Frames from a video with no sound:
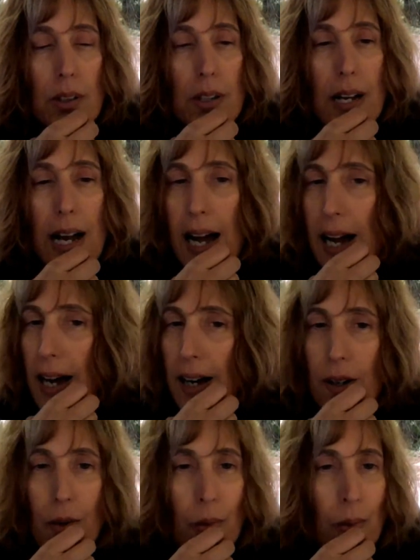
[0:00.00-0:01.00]

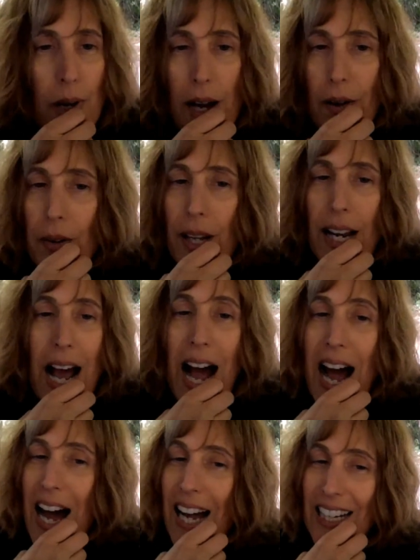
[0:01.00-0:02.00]
how can
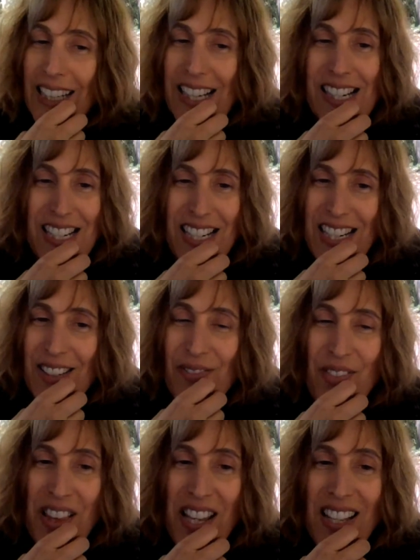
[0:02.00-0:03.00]
I
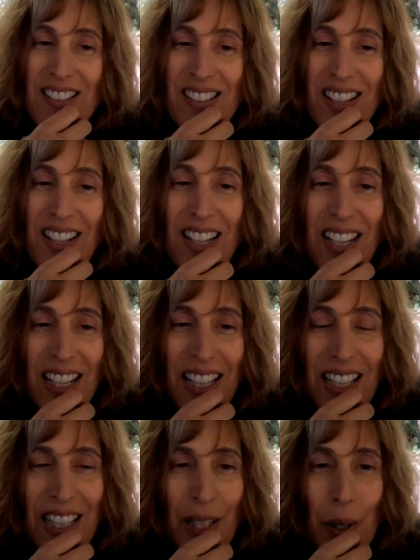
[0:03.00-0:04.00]
achieve this
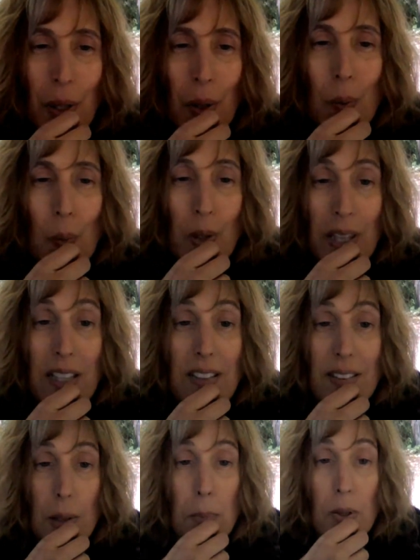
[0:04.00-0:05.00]
in a really
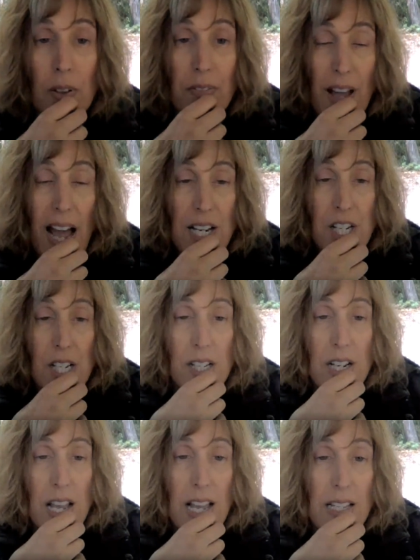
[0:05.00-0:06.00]
simple
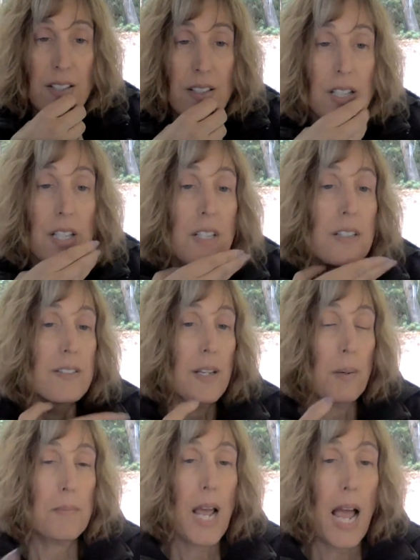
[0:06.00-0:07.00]
fashion? And
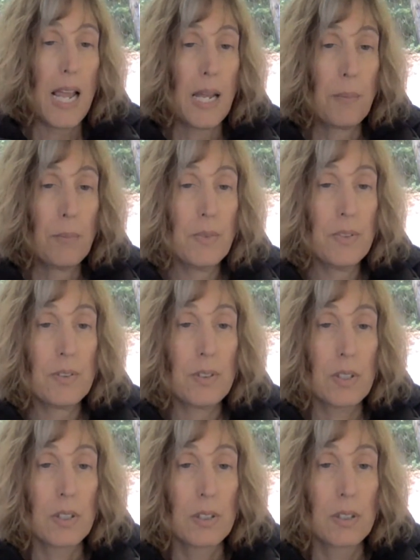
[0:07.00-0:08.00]
sometimes
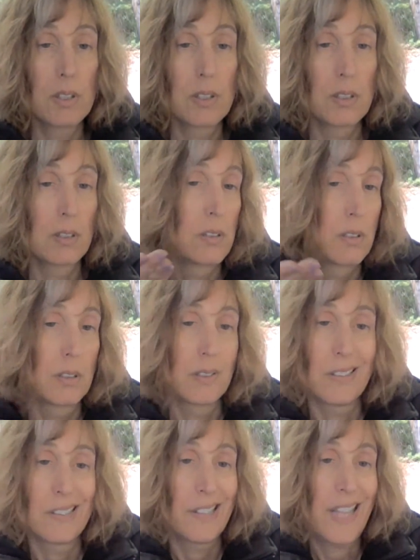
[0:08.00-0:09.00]

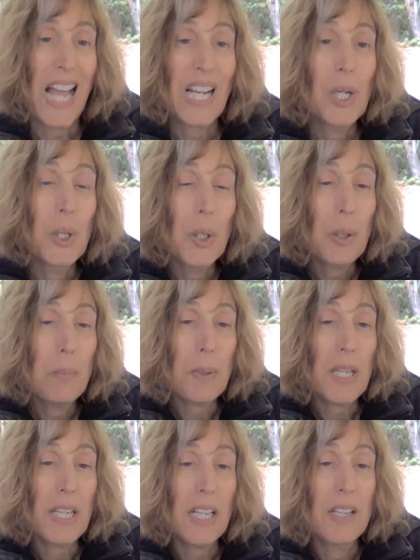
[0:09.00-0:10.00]
that could
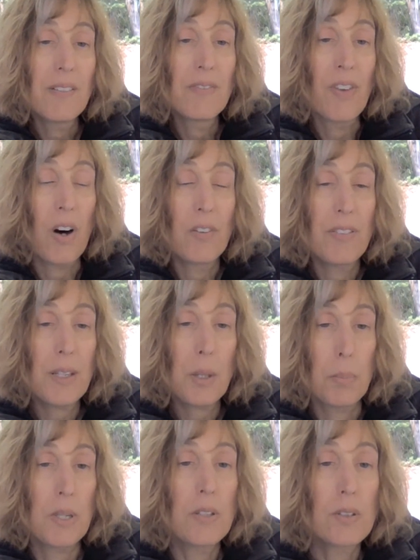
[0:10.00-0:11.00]
be involving the
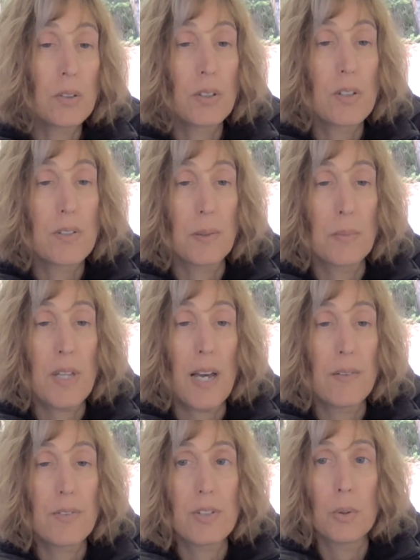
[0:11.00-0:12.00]
preschoolers
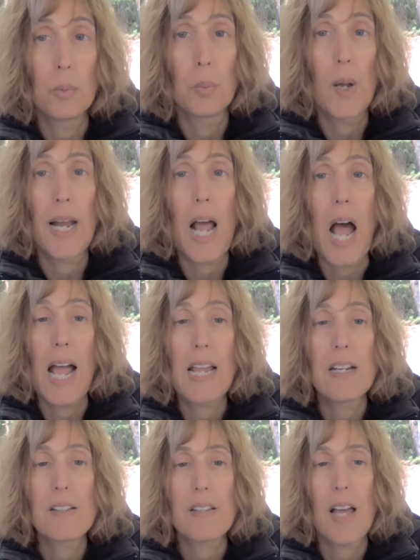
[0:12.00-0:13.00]
themselves. So when I
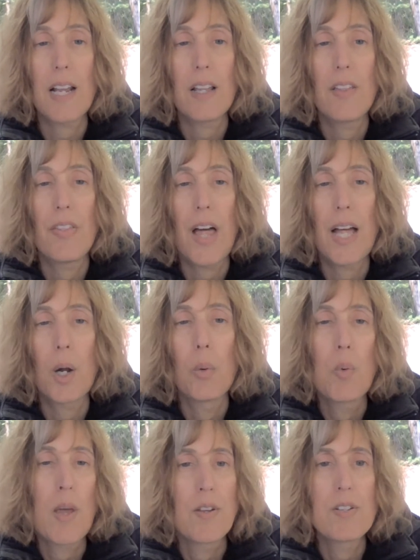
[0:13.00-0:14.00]
decided that a
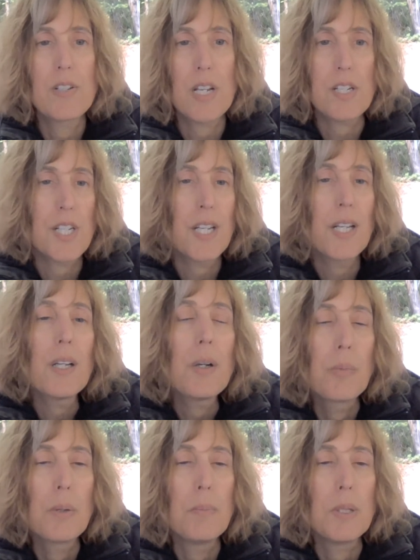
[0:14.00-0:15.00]
weather station
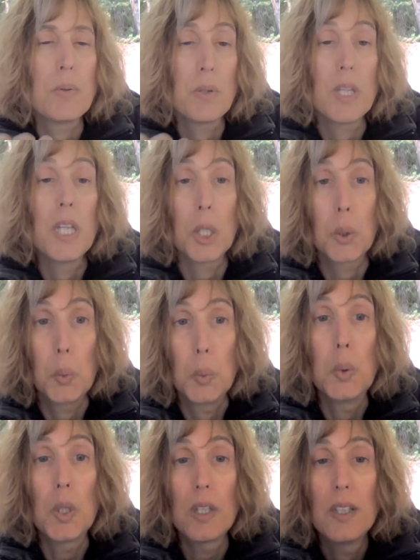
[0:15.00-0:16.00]
would be really
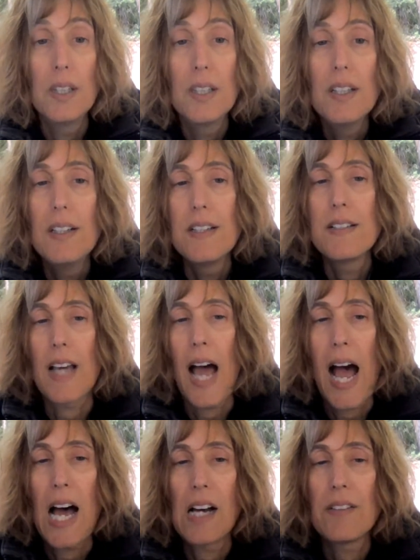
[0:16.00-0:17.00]
cool to
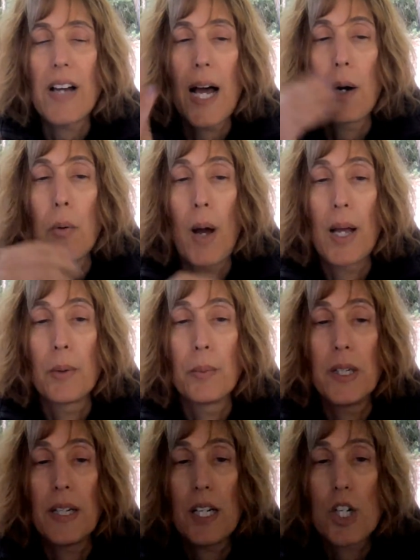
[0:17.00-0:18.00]
have at
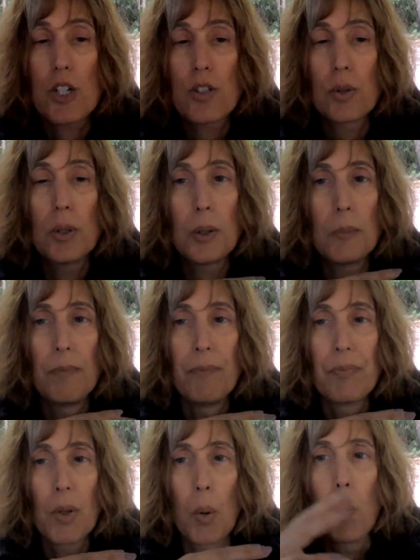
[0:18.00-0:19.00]
Wildwood Nature School,
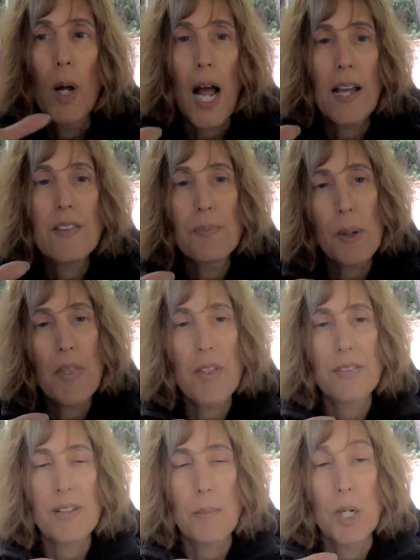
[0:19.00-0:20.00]
what I spent
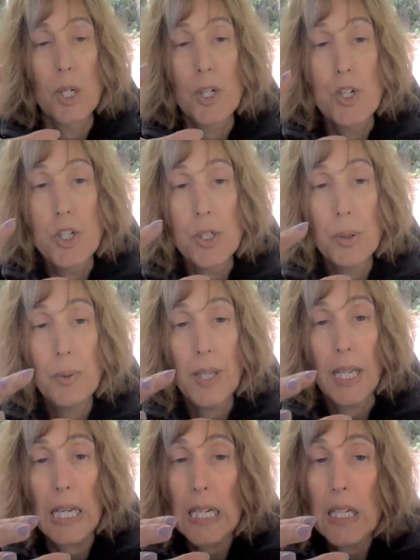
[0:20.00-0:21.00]
the summer
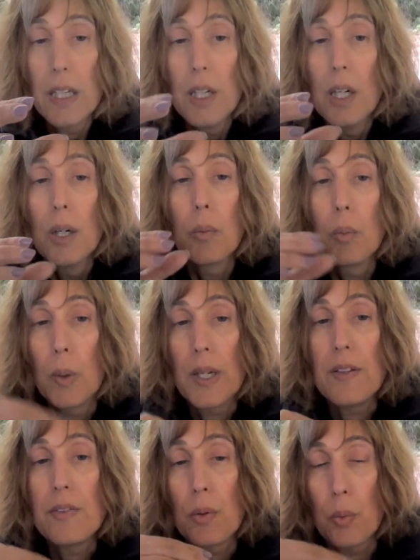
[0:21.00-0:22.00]
doing
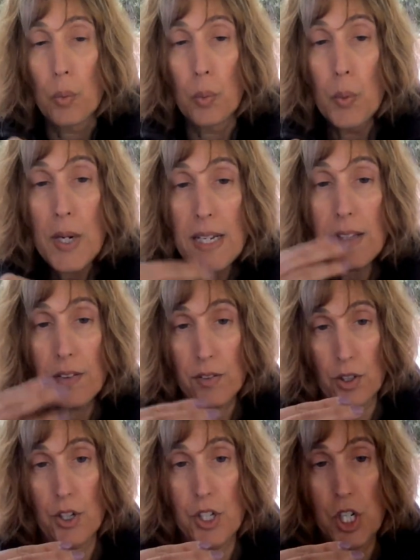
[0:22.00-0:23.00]
was
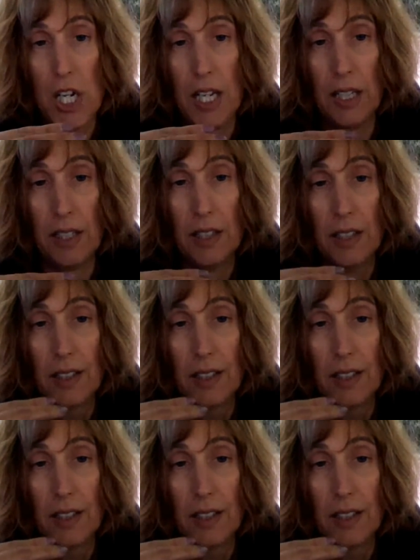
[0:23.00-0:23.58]
researching,